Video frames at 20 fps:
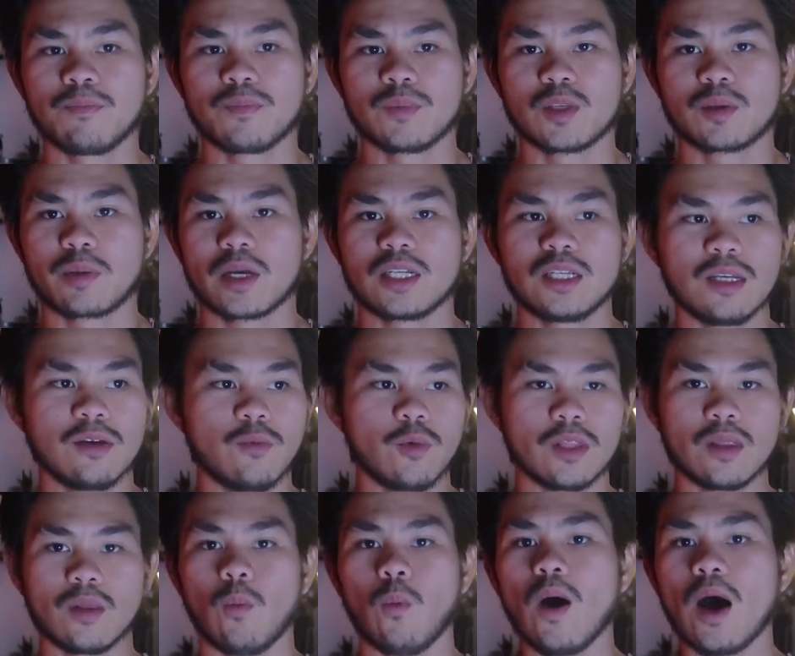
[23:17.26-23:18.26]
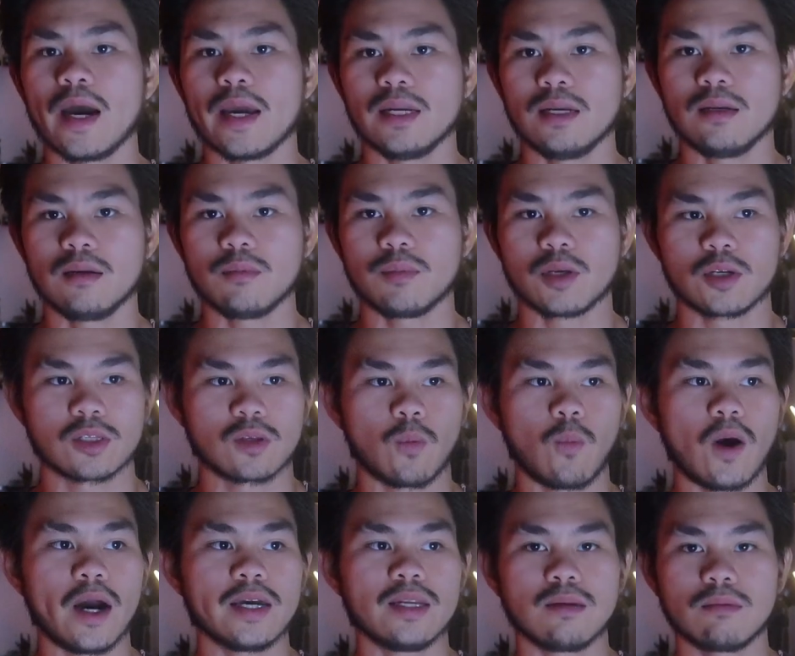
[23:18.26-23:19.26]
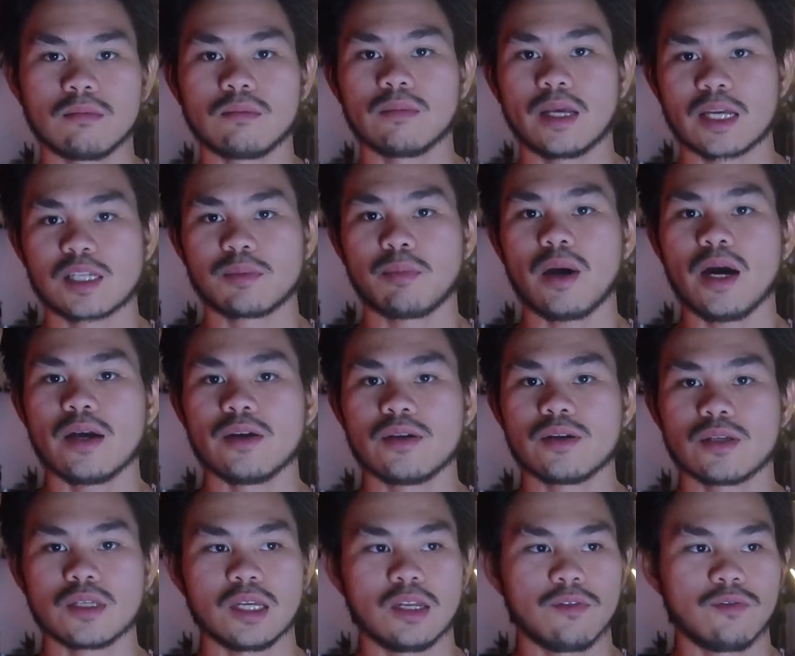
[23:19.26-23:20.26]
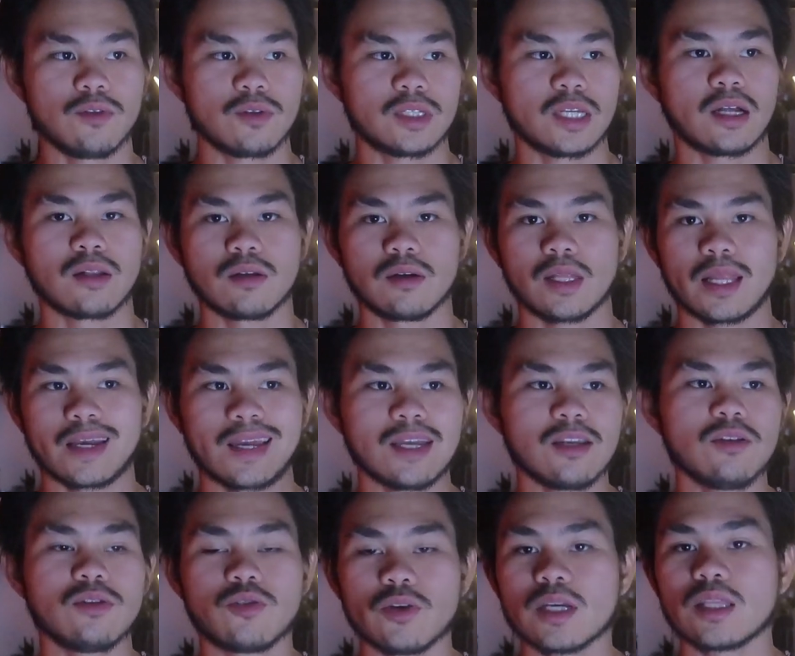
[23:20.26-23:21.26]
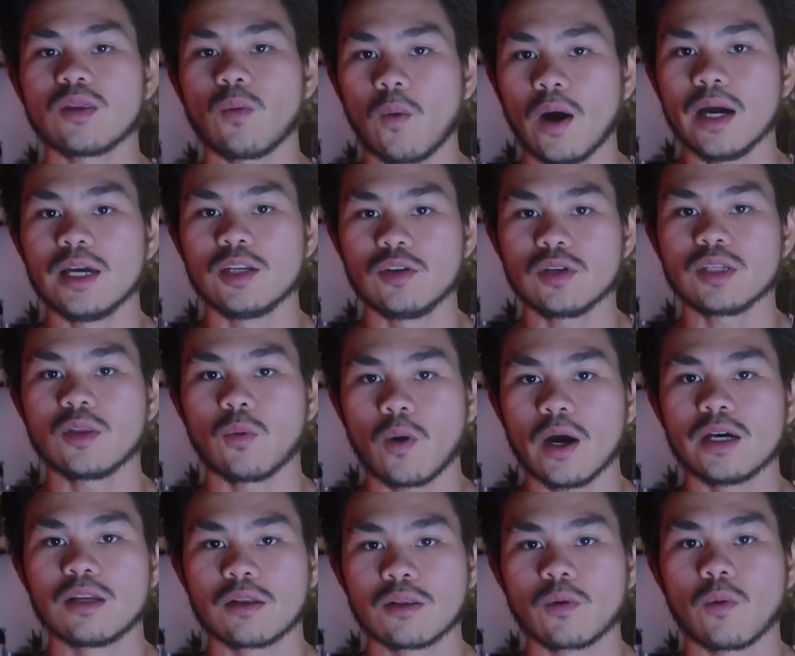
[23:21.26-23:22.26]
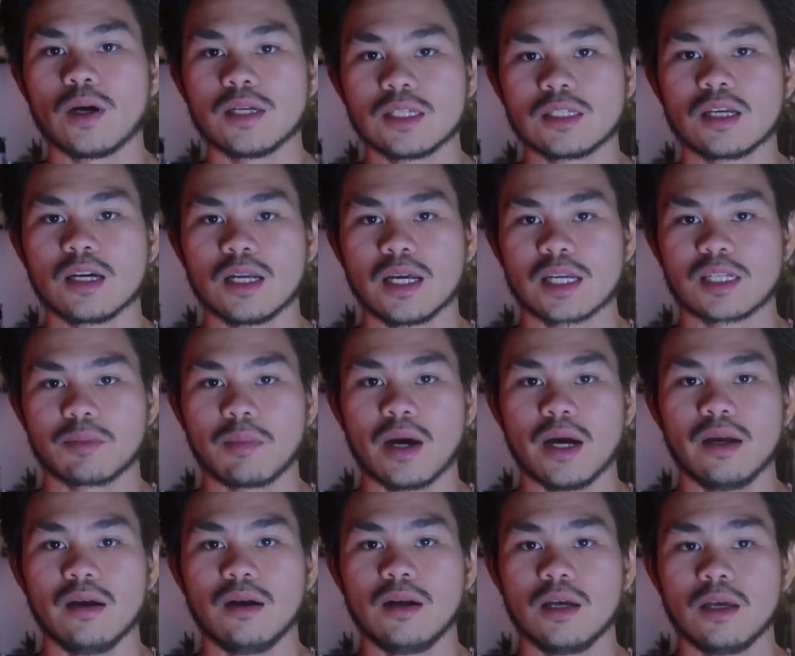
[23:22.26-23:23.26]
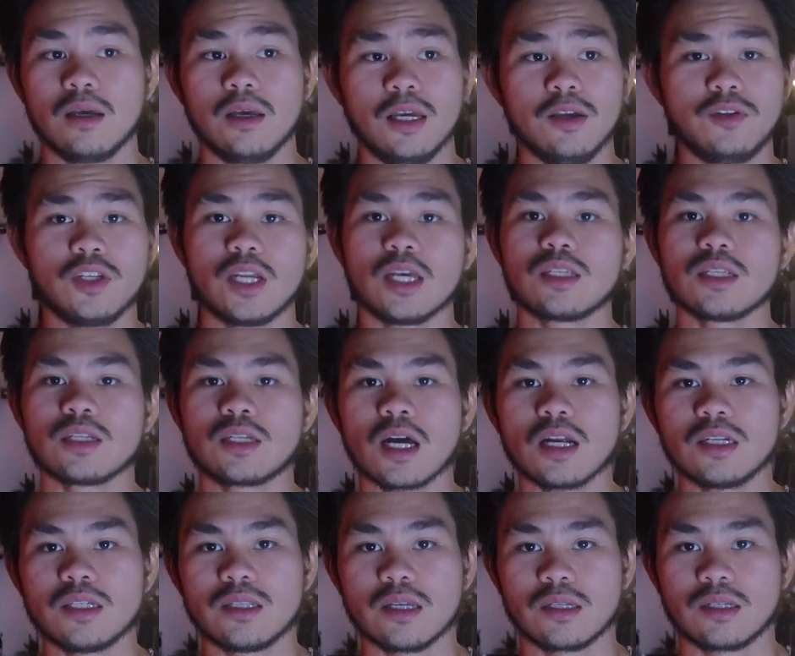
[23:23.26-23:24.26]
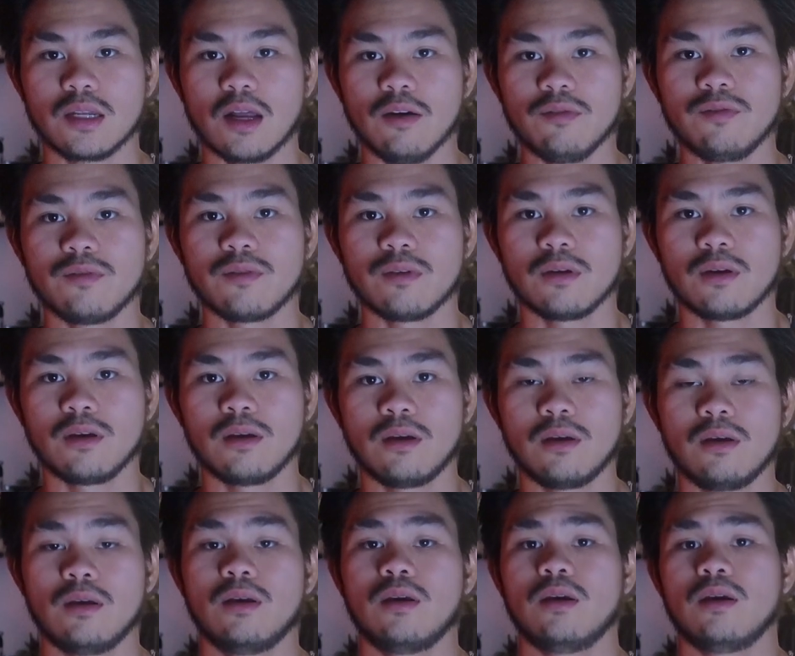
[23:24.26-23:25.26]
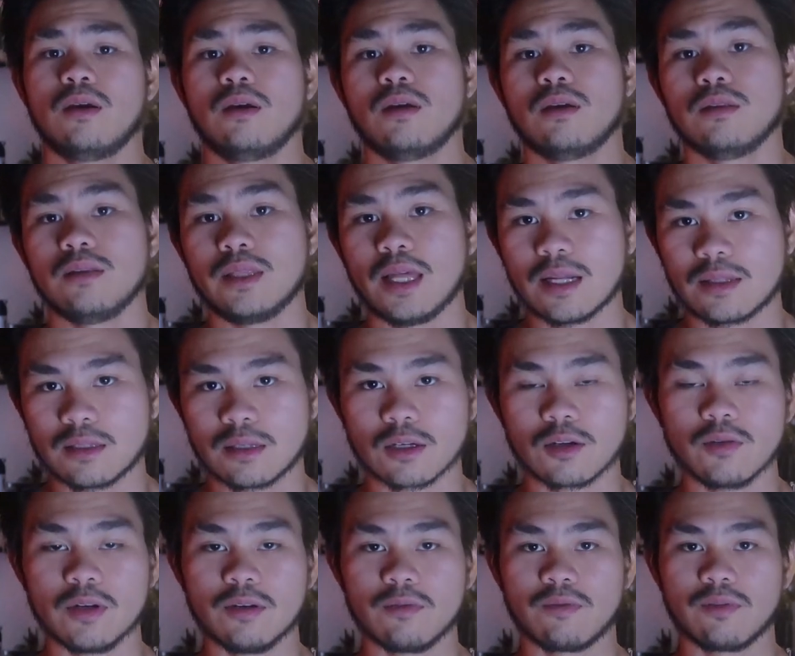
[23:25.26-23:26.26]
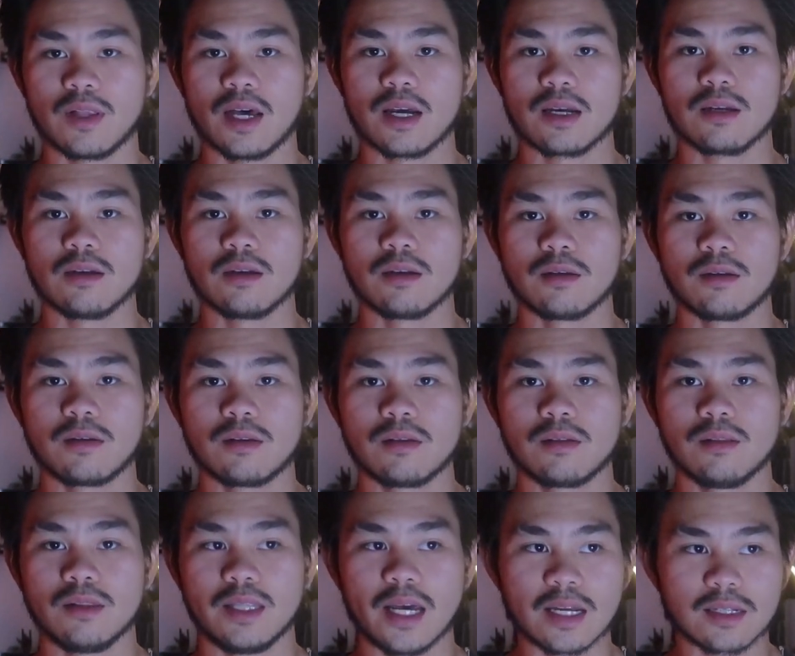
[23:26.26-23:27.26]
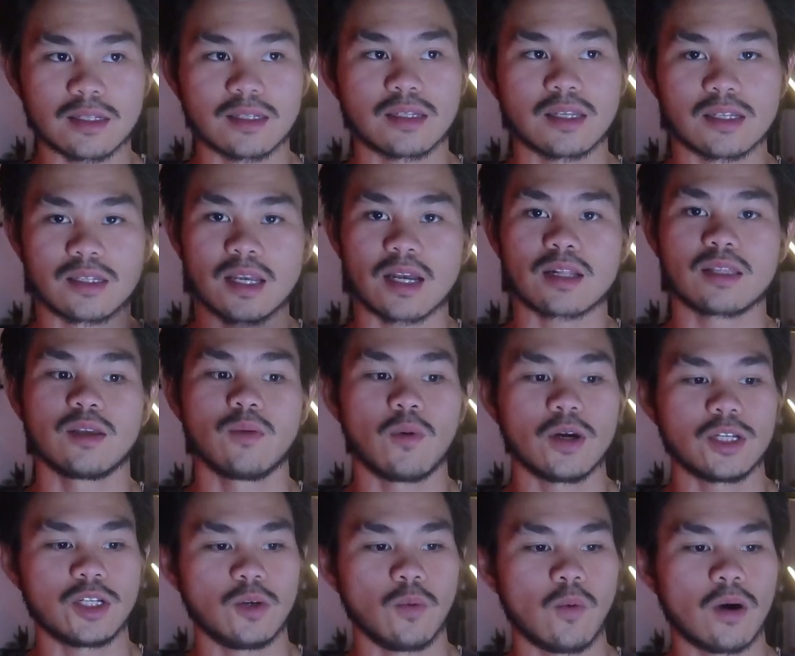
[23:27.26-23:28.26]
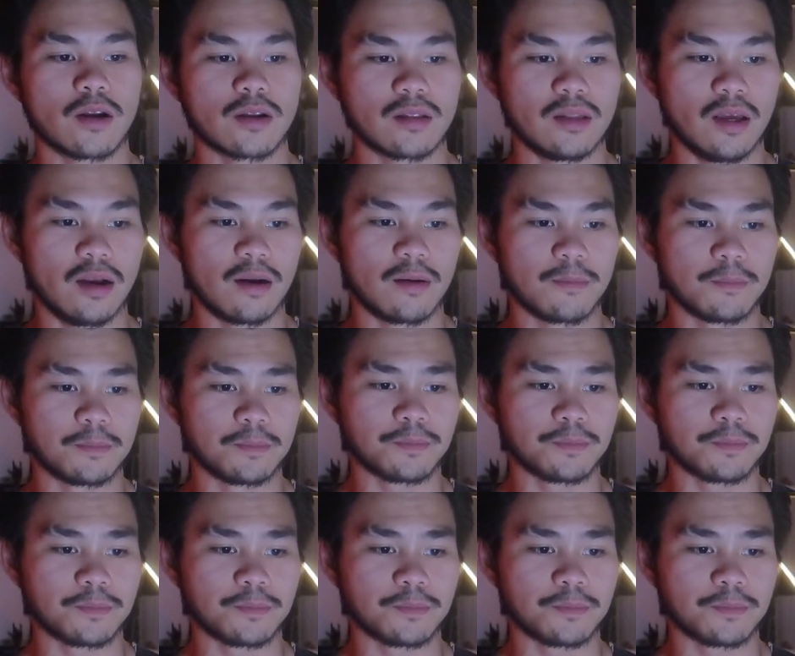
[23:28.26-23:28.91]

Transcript: especially with the wine, because the wine expires, and if you tell her like, can you drink the wine, otherwise it's gonna expire. If she doesn't touch the stuff, that's a green flag. That's exactly what you want there.